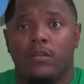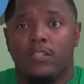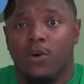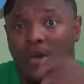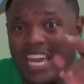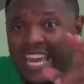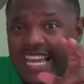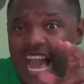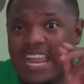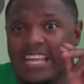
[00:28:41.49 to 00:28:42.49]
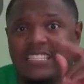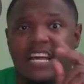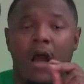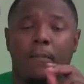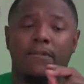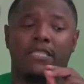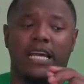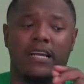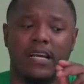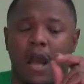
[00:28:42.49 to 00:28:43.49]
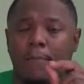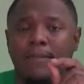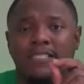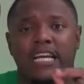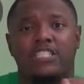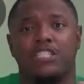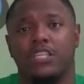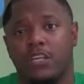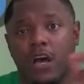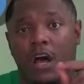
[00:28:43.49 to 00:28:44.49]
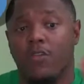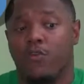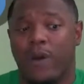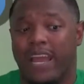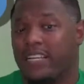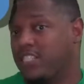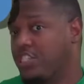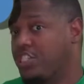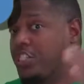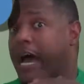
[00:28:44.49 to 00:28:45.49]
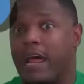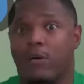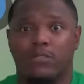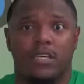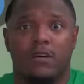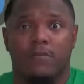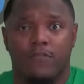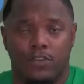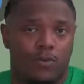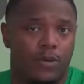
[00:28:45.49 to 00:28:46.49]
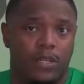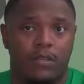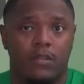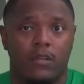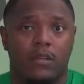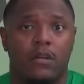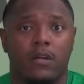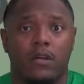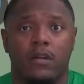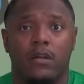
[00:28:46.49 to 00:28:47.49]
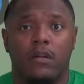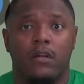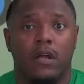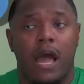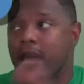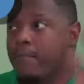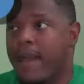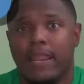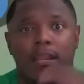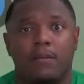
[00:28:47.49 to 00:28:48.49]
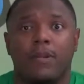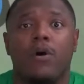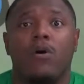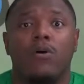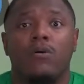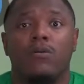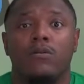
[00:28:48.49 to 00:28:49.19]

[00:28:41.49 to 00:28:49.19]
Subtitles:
So he got his compensation in other ways, and shout out to him for doing it. I ain't mad at him at all.